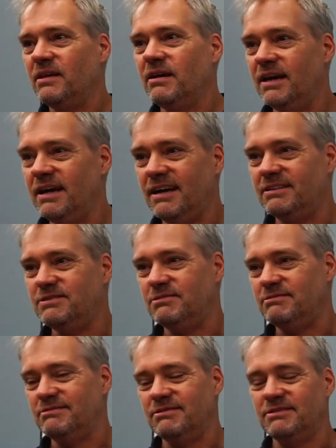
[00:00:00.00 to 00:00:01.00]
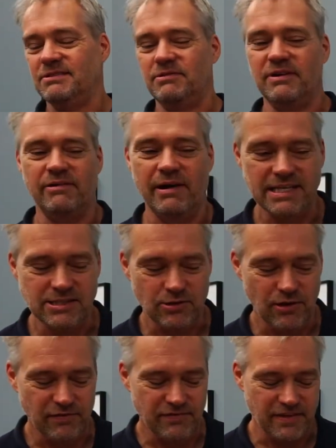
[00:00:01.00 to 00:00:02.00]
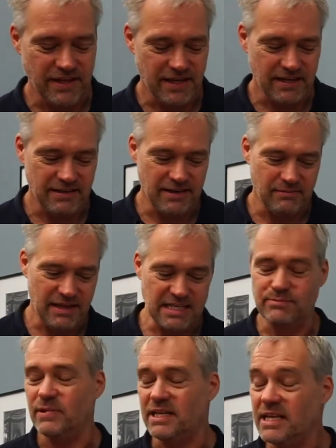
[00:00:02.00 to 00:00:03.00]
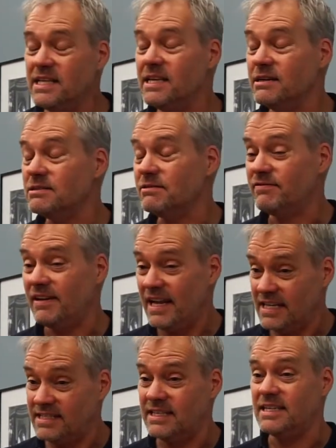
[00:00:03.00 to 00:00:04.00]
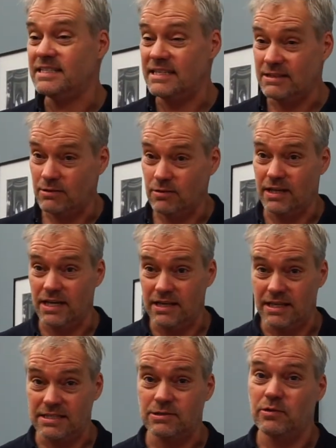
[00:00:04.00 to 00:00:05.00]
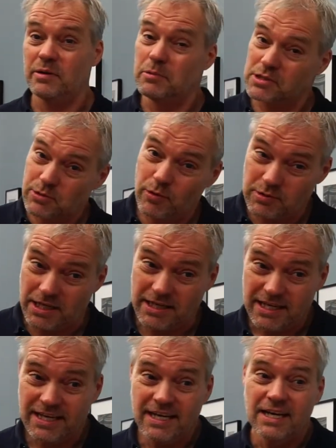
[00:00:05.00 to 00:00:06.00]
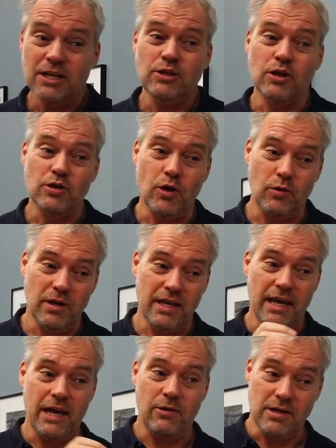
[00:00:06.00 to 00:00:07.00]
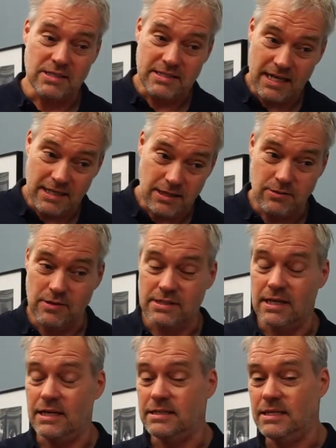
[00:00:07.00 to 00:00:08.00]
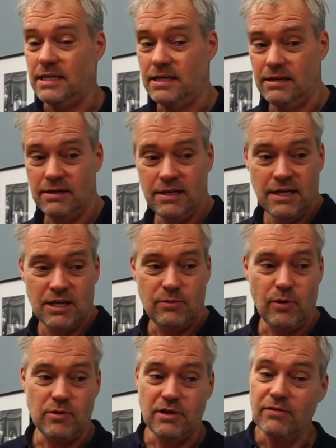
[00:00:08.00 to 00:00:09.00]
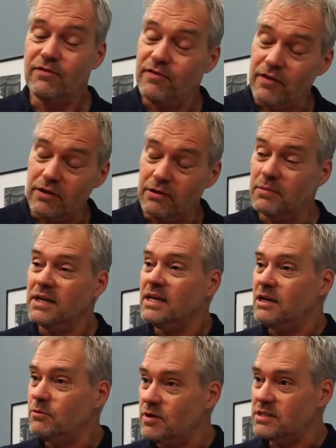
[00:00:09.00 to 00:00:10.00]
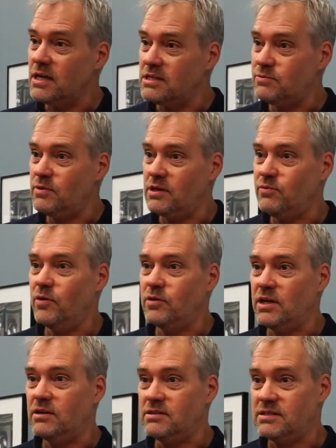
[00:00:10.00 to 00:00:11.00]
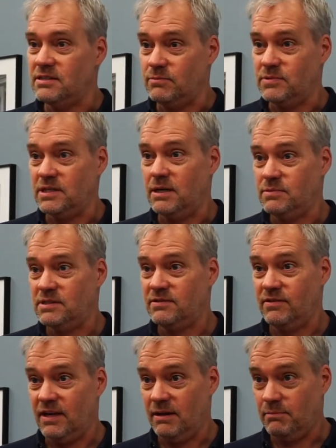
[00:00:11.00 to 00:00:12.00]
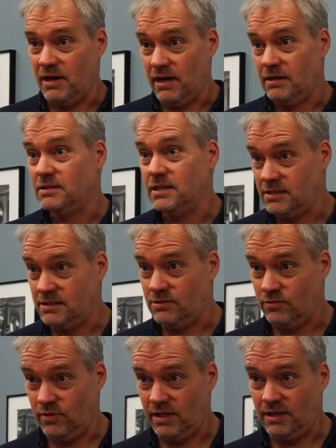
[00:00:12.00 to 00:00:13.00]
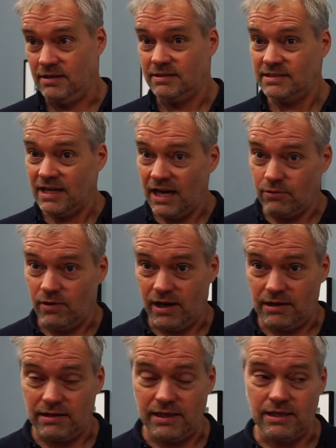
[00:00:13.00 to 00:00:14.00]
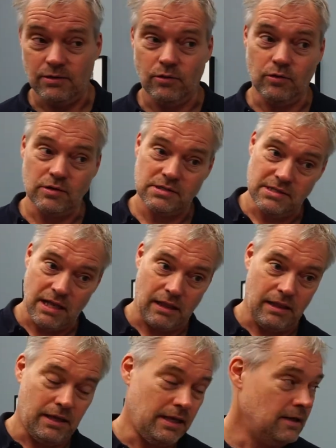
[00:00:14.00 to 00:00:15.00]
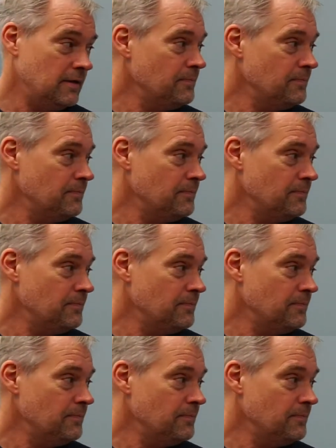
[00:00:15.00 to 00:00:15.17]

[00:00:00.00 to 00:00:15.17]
of the Las Meninas of Velázquez and all the others. So he was quoting not only Eros Thanatos' idea, quoting film, it was as well quoting sometimes art history directly or subtly.